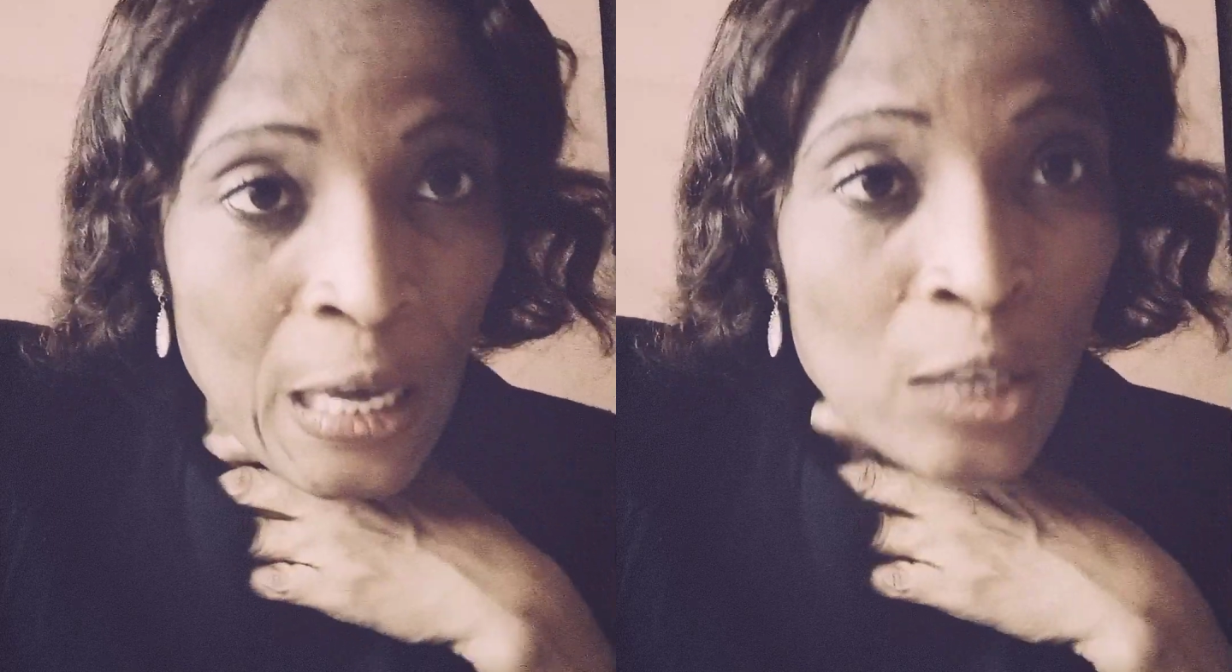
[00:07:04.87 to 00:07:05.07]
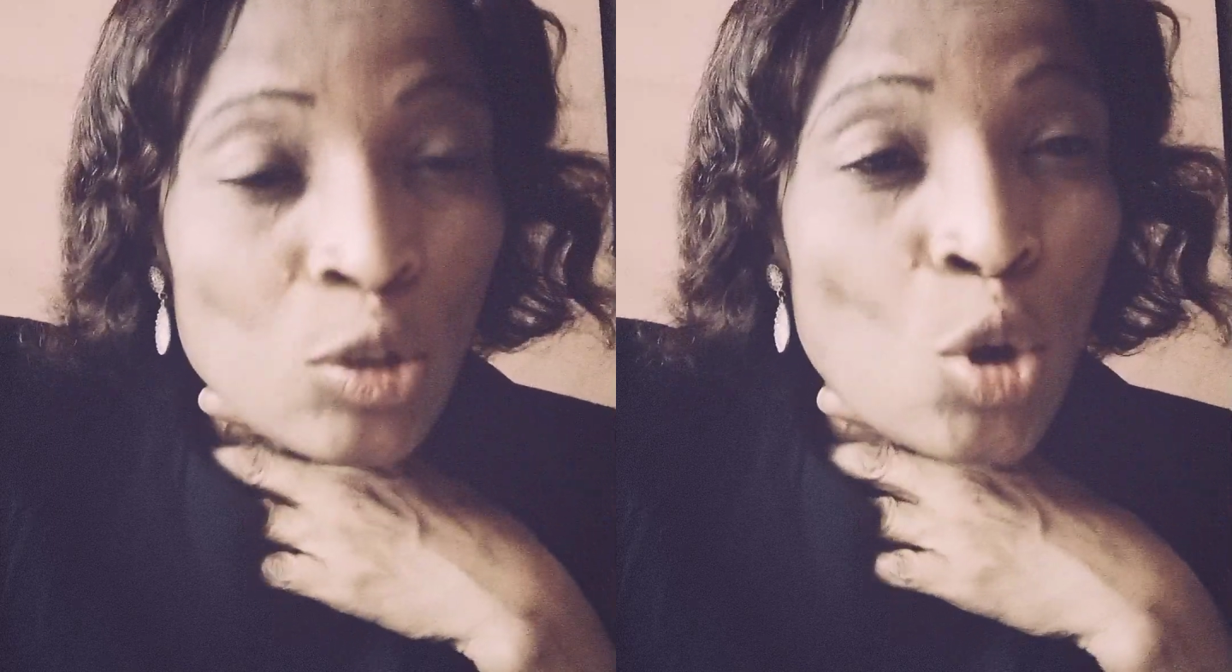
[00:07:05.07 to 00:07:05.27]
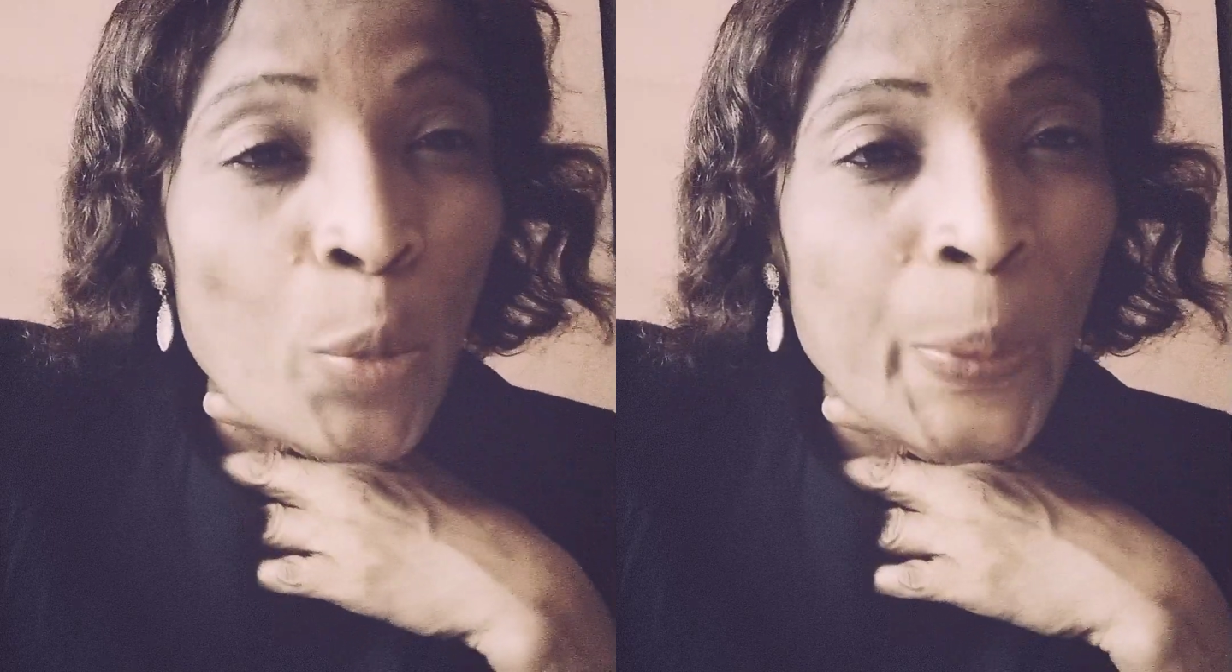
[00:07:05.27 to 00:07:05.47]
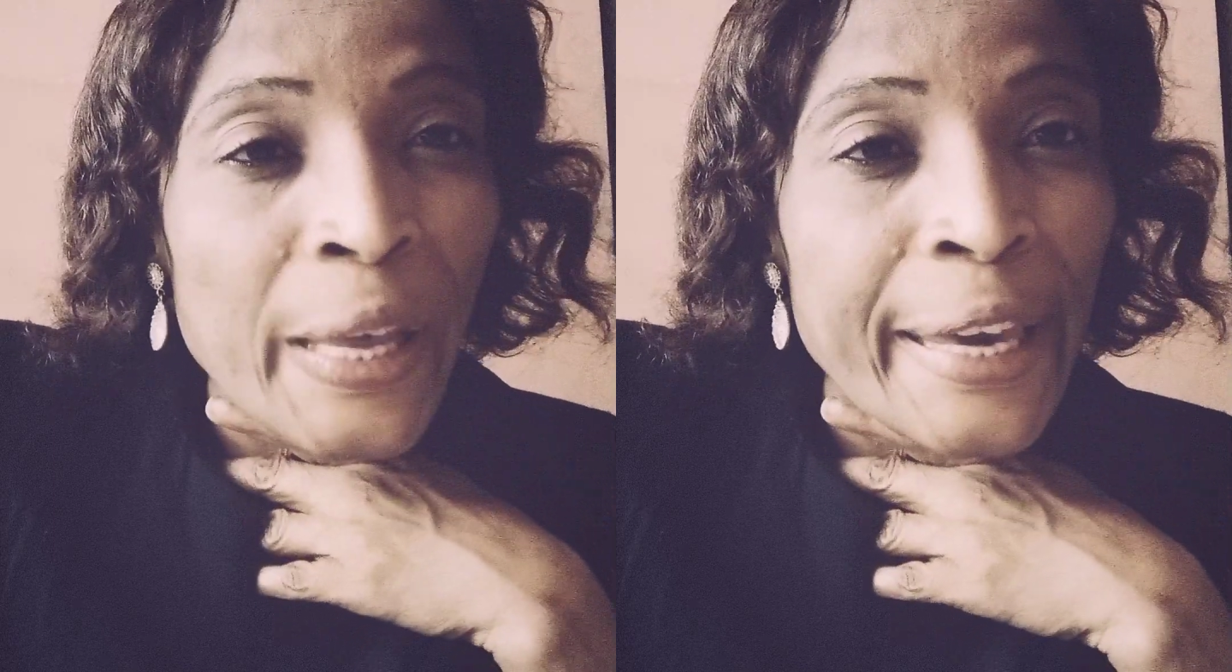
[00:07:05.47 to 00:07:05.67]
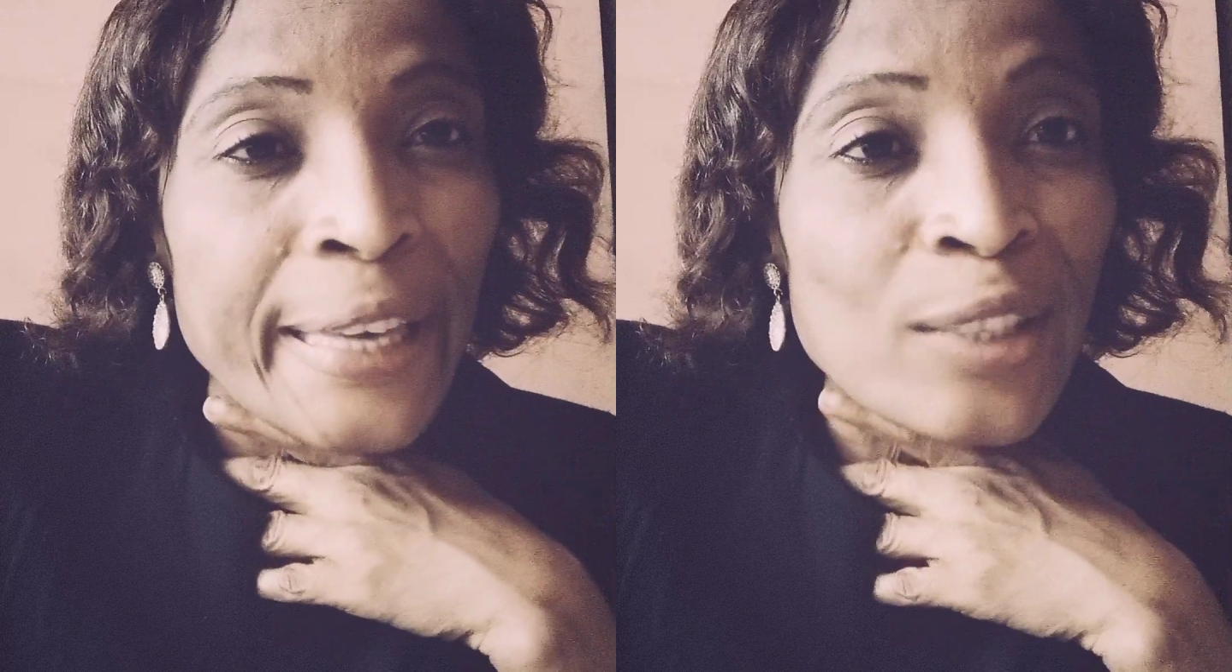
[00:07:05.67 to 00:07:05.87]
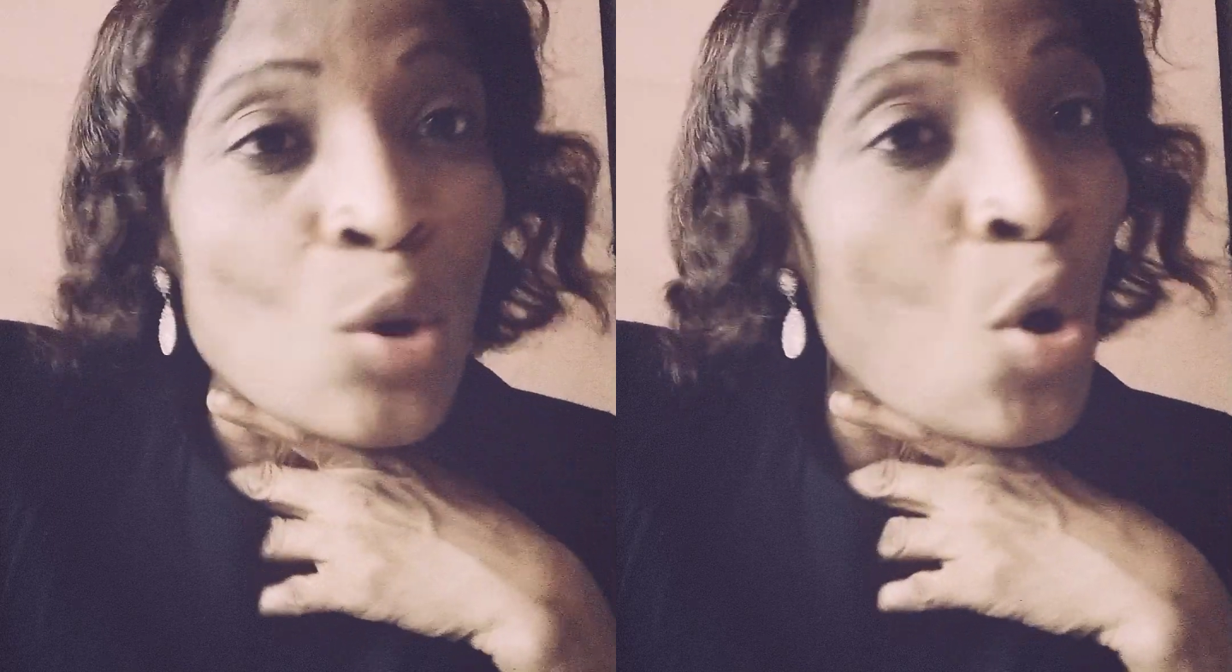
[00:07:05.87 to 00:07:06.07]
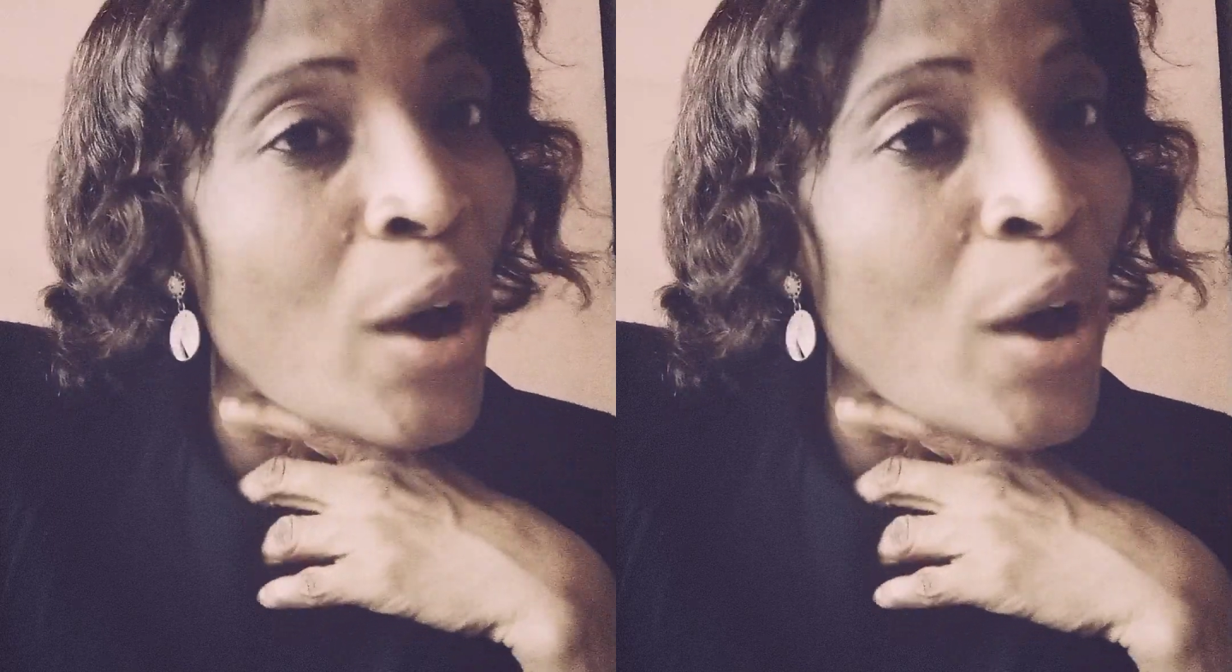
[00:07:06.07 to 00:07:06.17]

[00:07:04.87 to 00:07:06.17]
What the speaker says: So please go